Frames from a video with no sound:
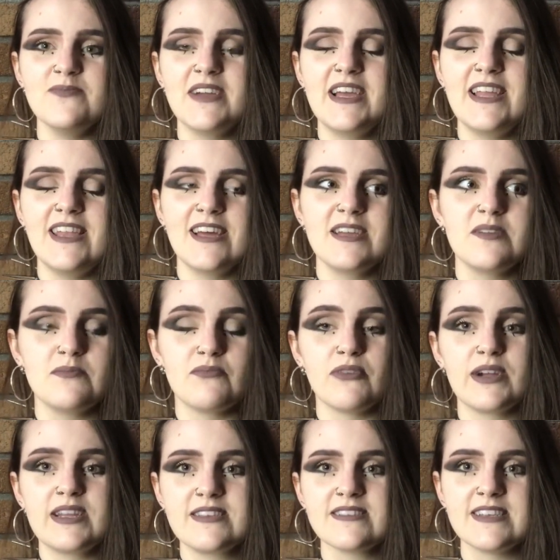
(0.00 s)
It like
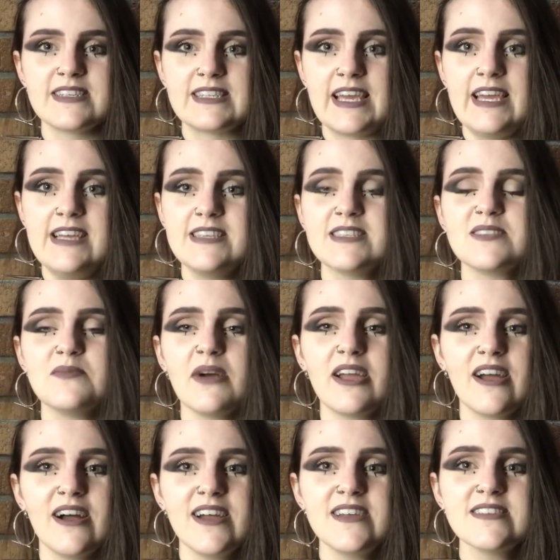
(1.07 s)
brings like tears to my
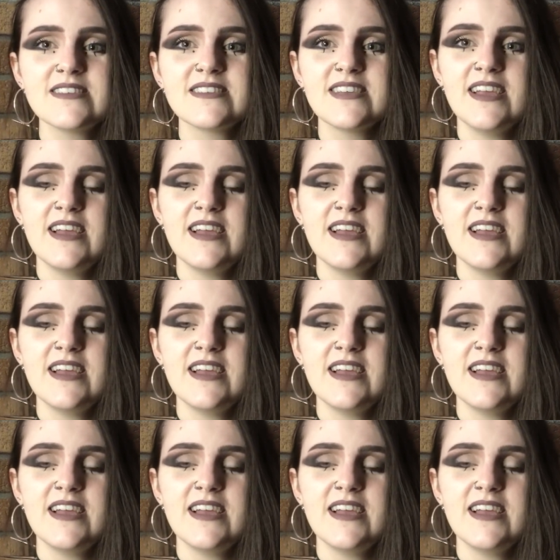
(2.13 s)
eyes,